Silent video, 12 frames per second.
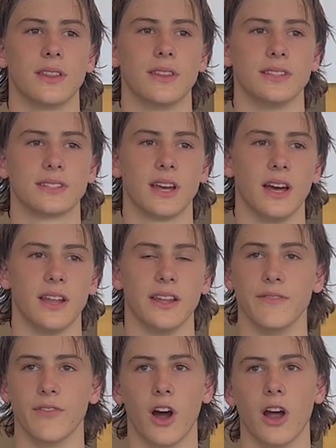this kind of
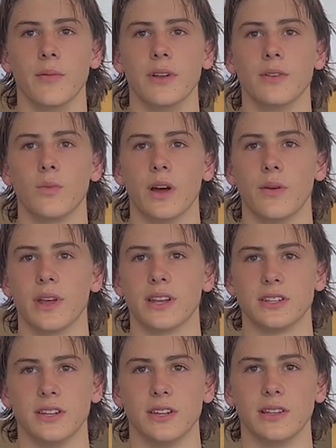environment where we get
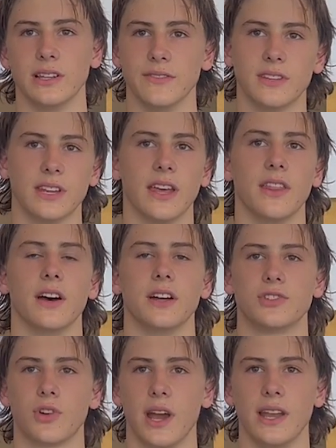to live together,
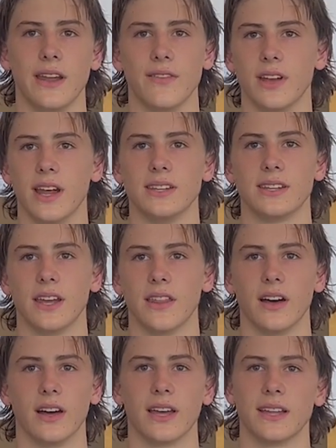train every day
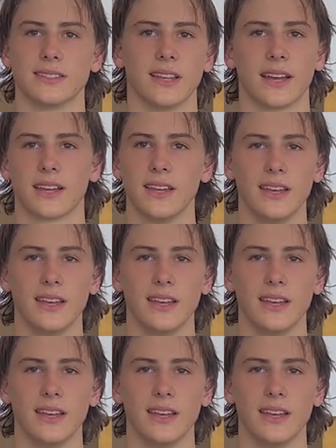together, it's like